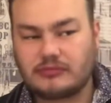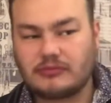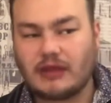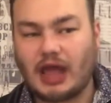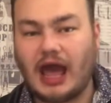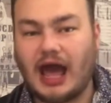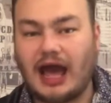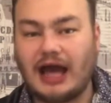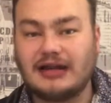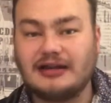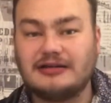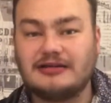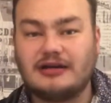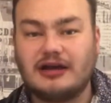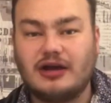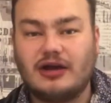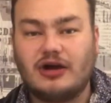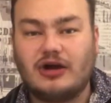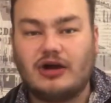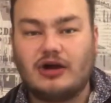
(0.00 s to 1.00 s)
And
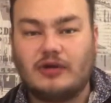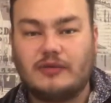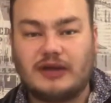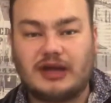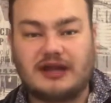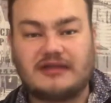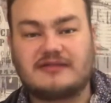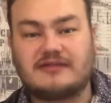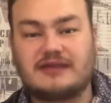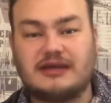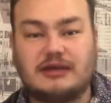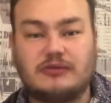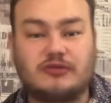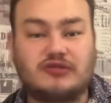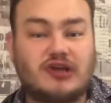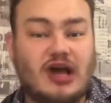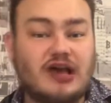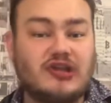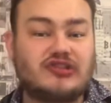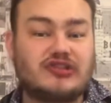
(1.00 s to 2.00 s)
we get a scene which
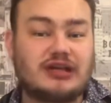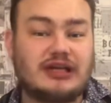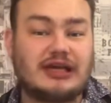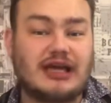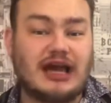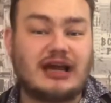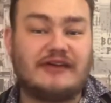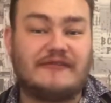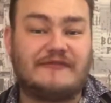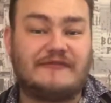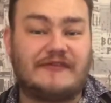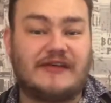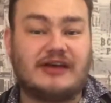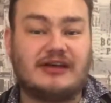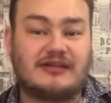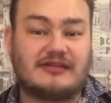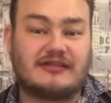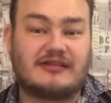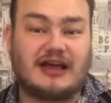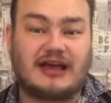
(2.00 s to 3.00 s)
actually kind of
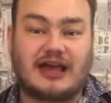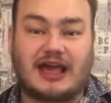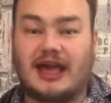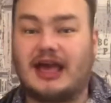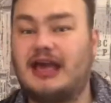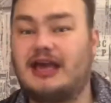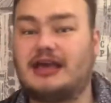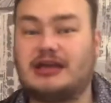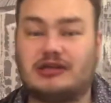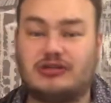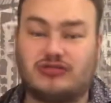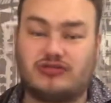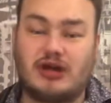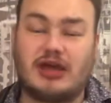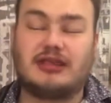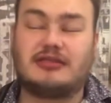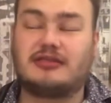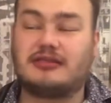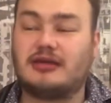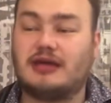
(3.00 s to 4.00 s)
feels like a
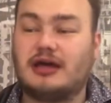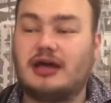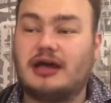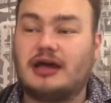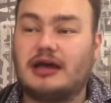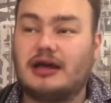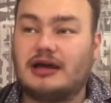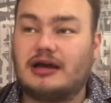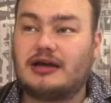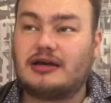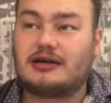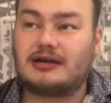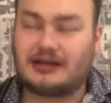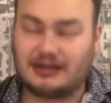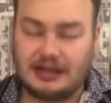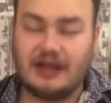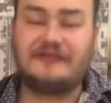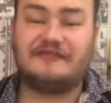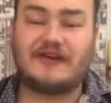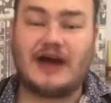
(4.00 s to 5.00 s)
great
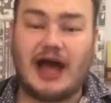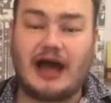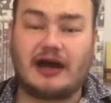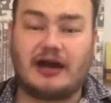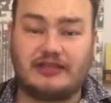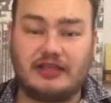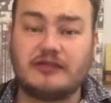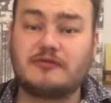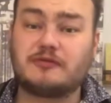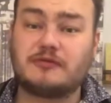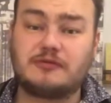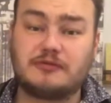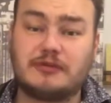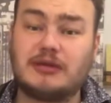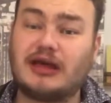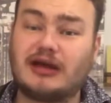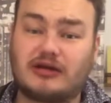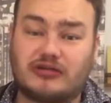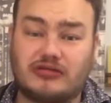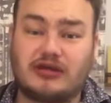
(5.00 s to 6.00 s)
cliffhanger. This would
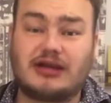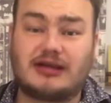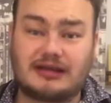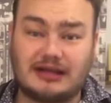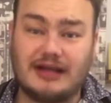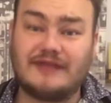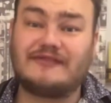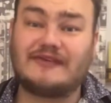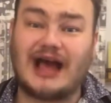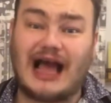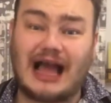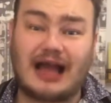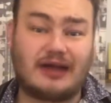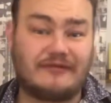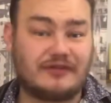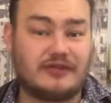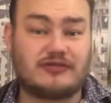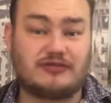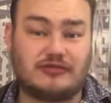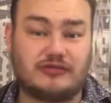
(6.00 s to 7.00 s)
be a great cliffhanger
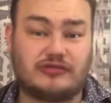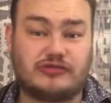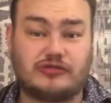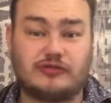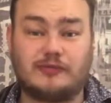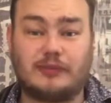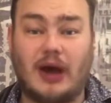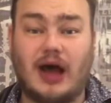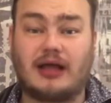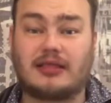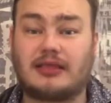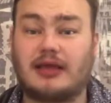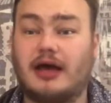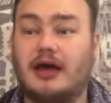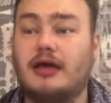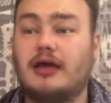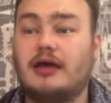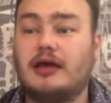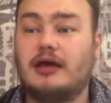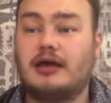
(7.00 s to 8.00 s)
if this was a
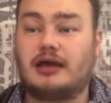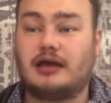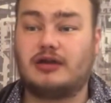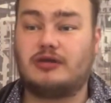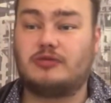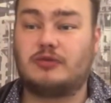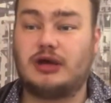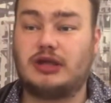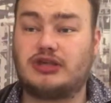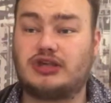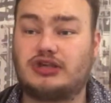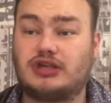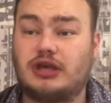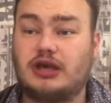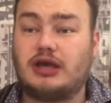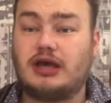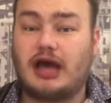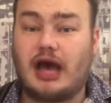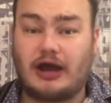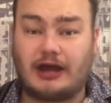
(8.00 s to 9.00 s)
two-parter, in which
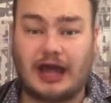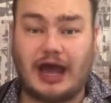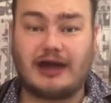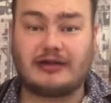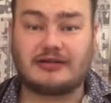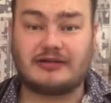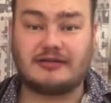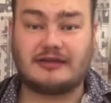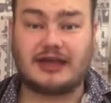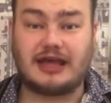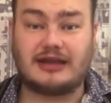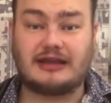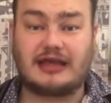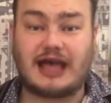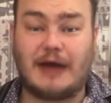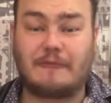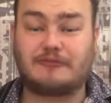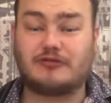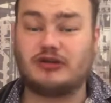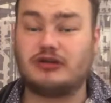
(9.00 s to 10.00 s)
a character is getting
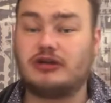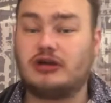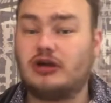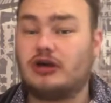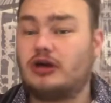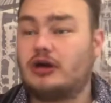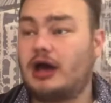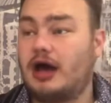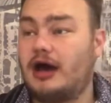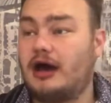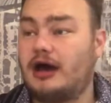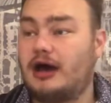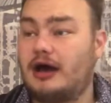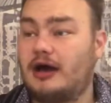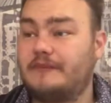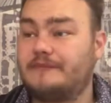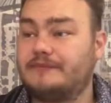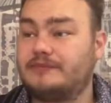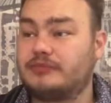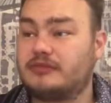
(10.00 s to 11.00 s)
captured,
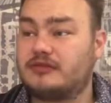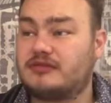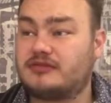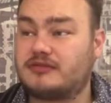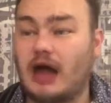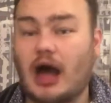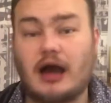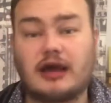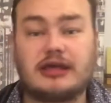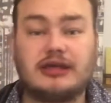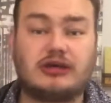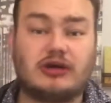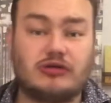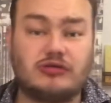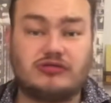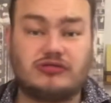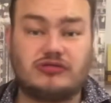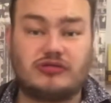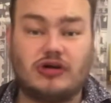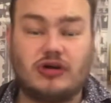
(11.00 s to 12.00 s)
Starkey
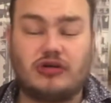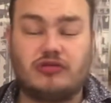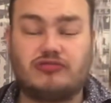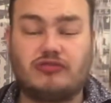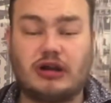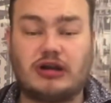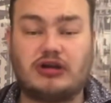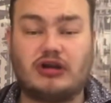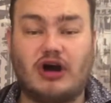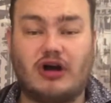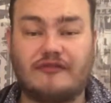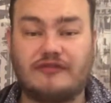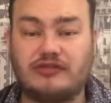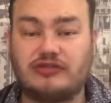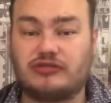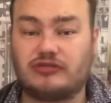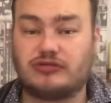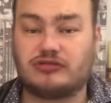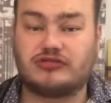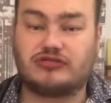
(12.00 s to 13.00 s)
goes running off, and
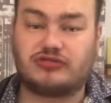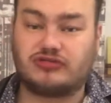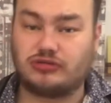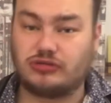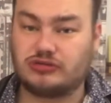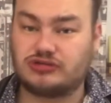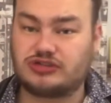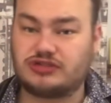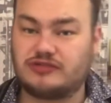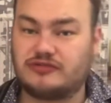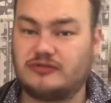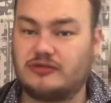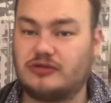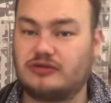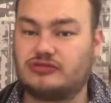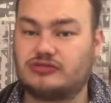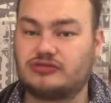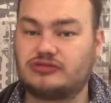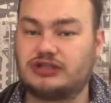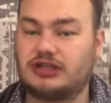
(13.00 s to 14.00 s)
so does
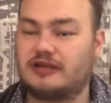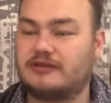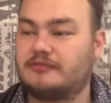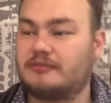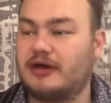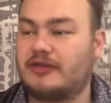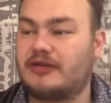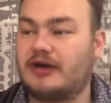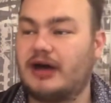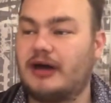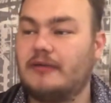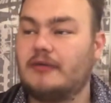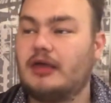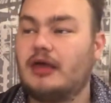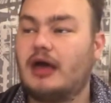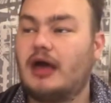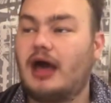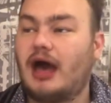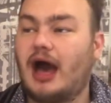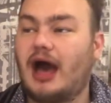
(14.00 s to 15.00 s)
Georgina's mother,
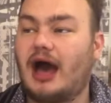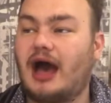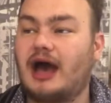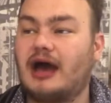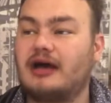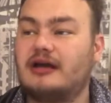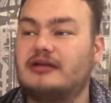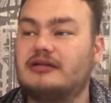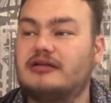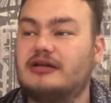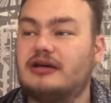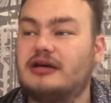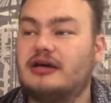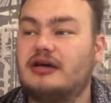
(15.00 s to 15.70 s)
and